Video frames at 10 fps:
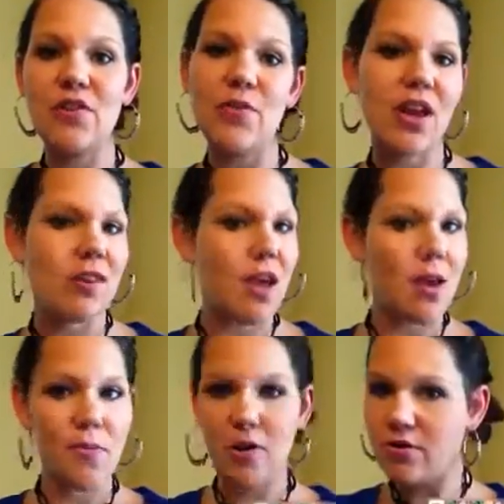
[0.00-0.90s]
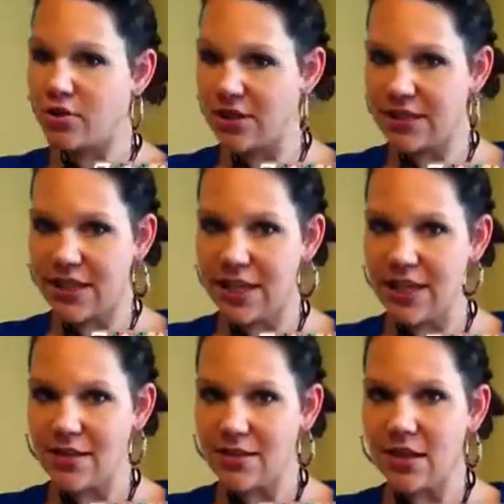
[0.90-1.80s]
You cannot purchase
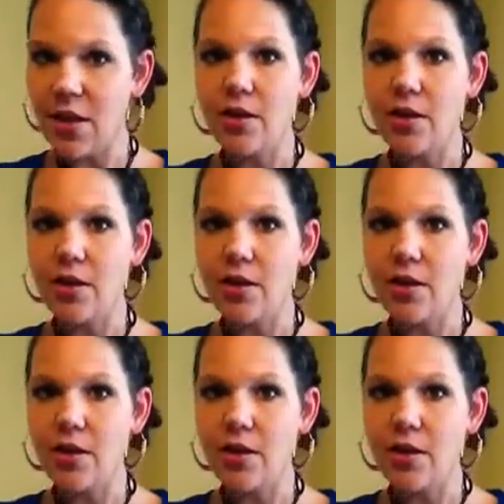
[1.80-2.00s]
these.